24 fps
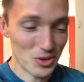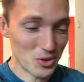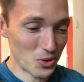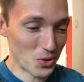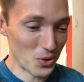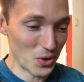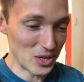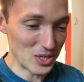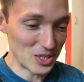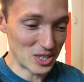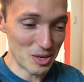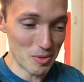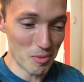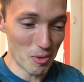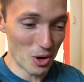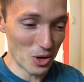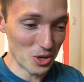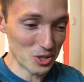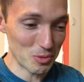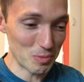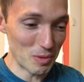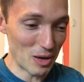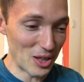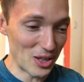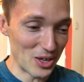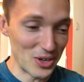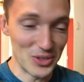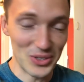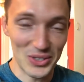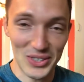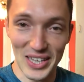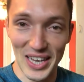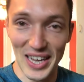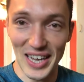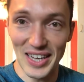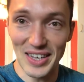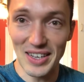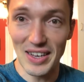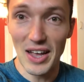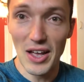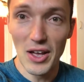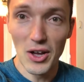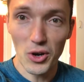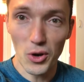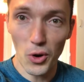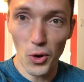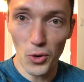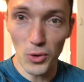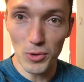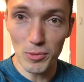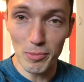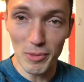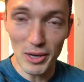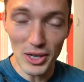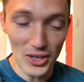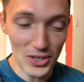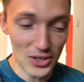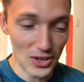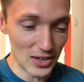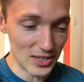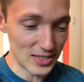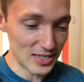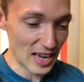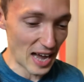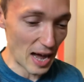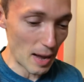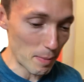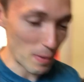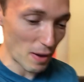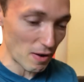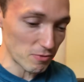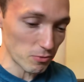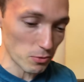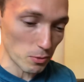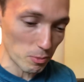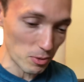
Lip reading: crunchy marshmallows and cold milk on top, I've